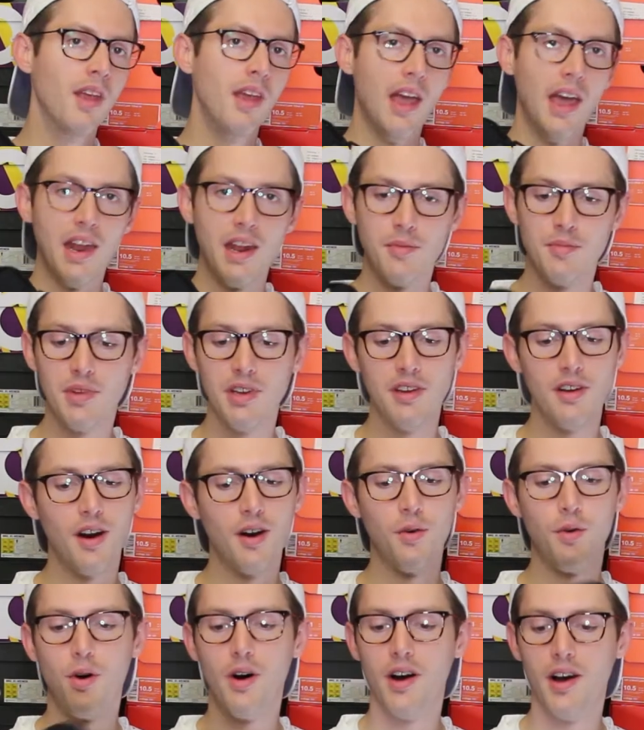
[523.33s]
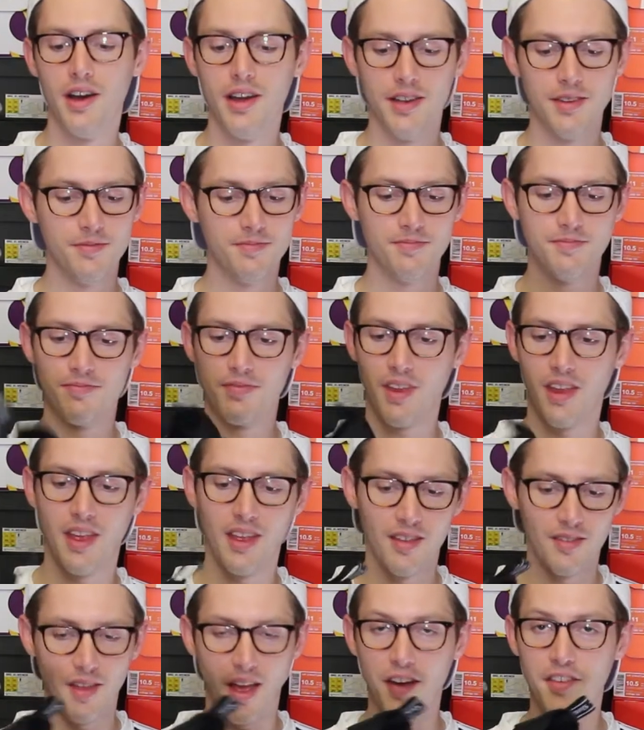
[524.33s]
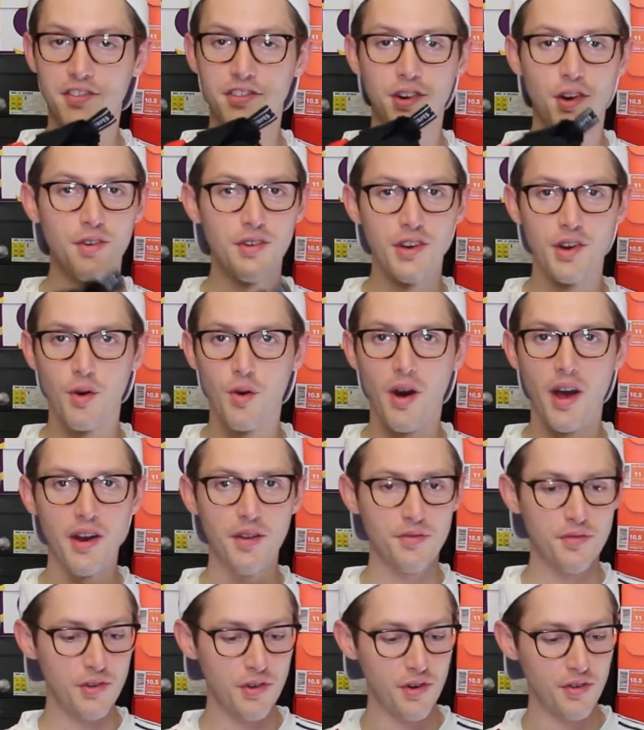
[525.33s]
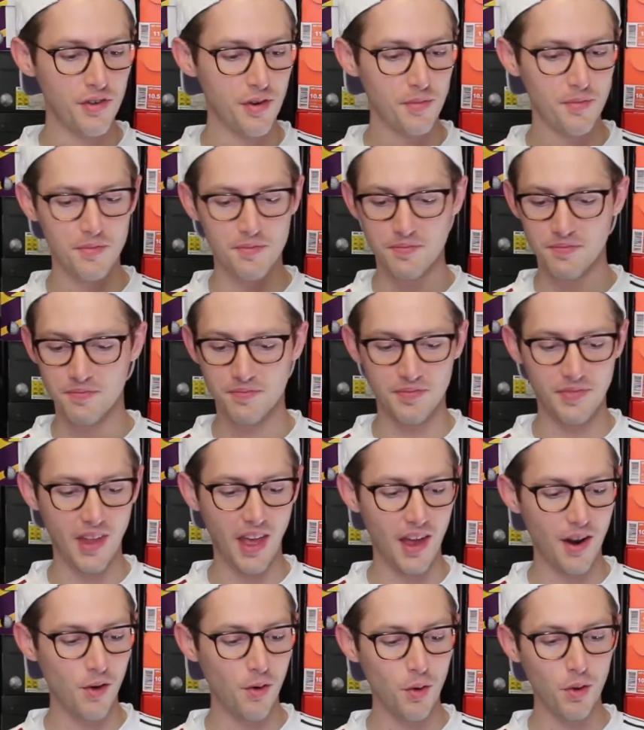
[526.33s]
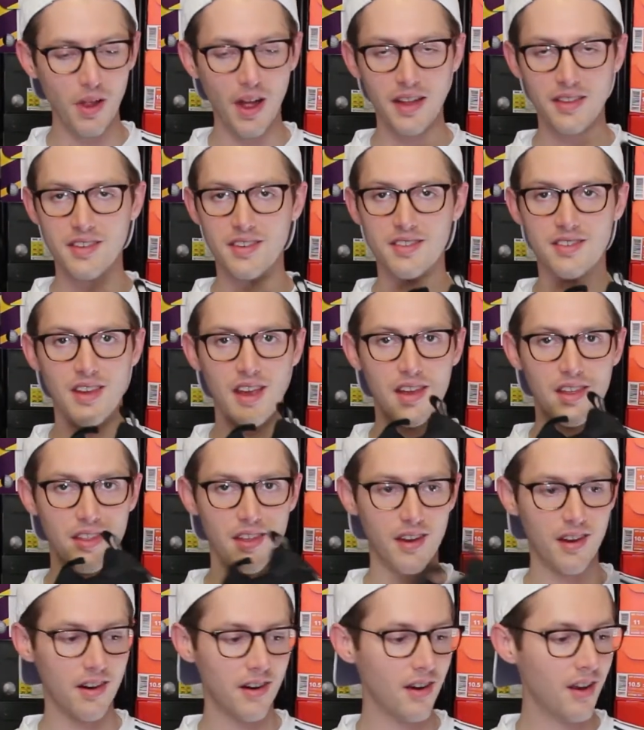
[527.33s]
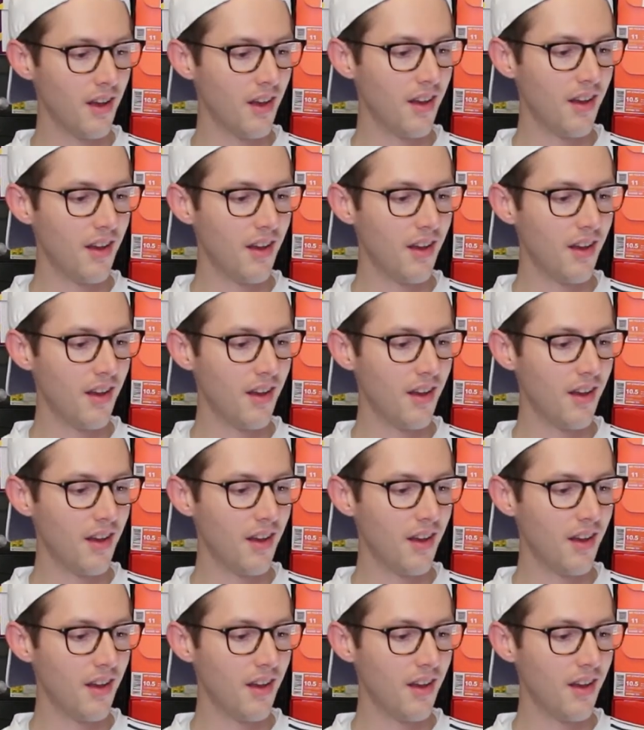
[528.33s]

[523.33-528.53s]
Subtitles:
NMD R1, I've shown you quite a few of them. Not a whole lot to say there.